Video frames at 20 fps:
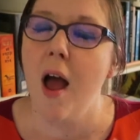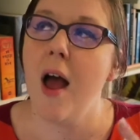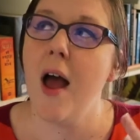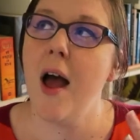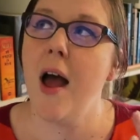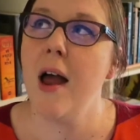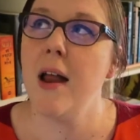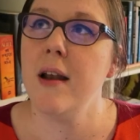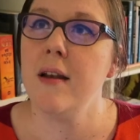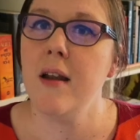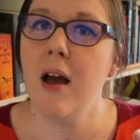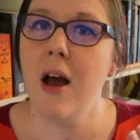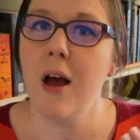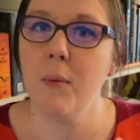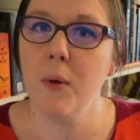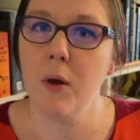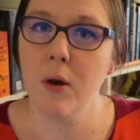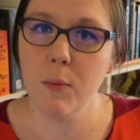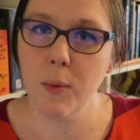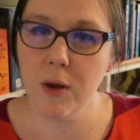and
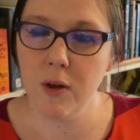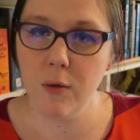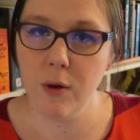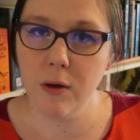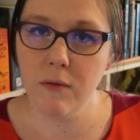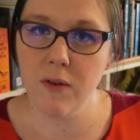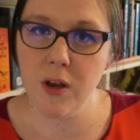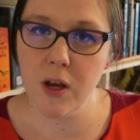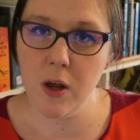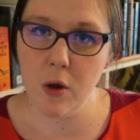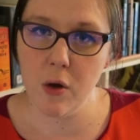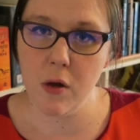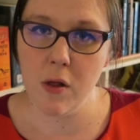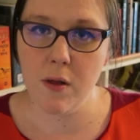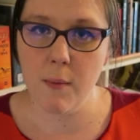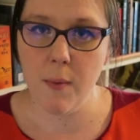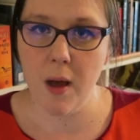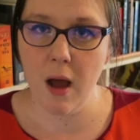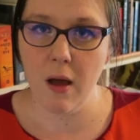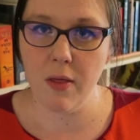I'm going to be doing
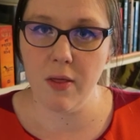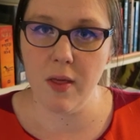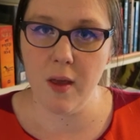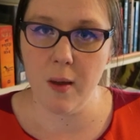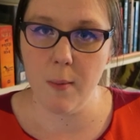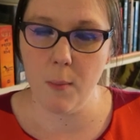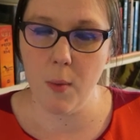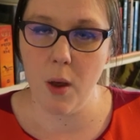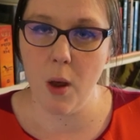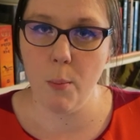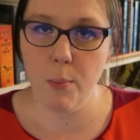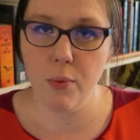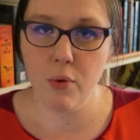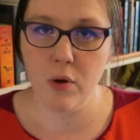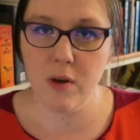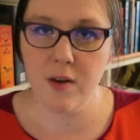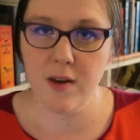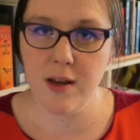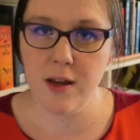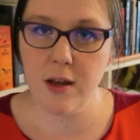videos about them
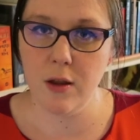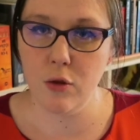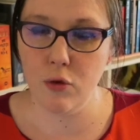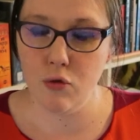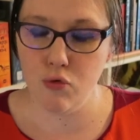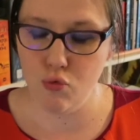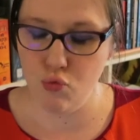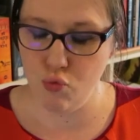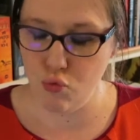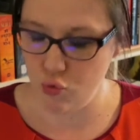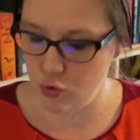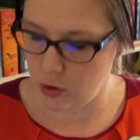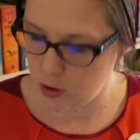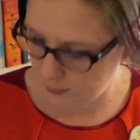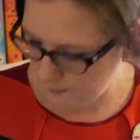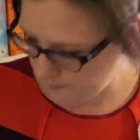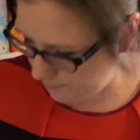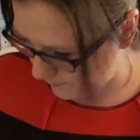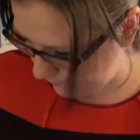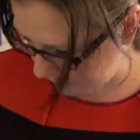pretty soon.